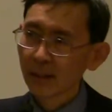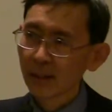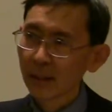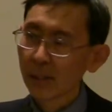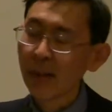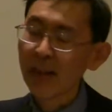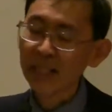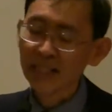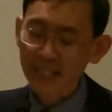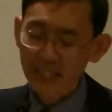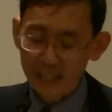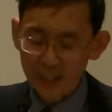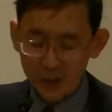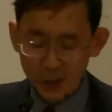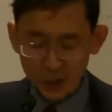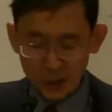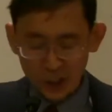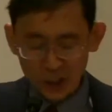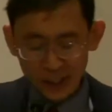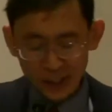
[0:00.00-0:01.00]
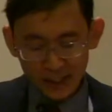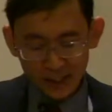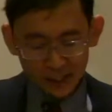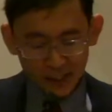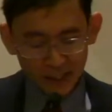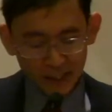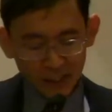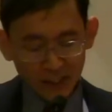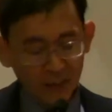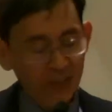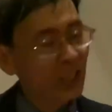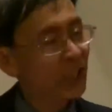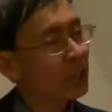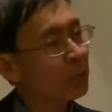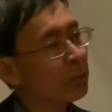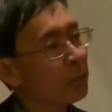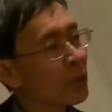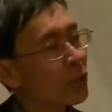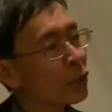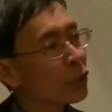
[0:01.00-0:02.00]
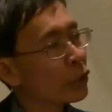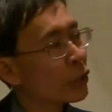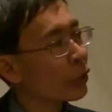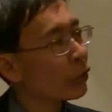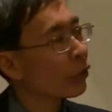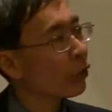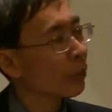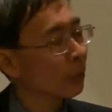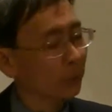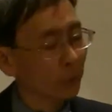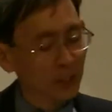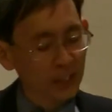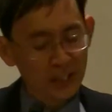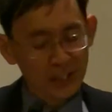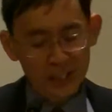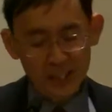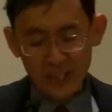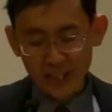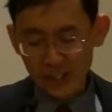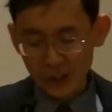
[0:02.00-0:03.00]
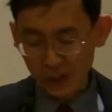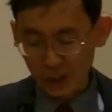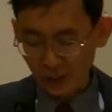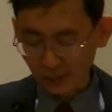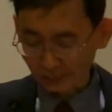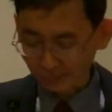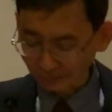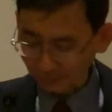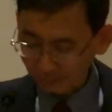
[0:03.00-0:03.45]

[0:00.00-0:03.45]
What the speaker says: Message of this musical presentation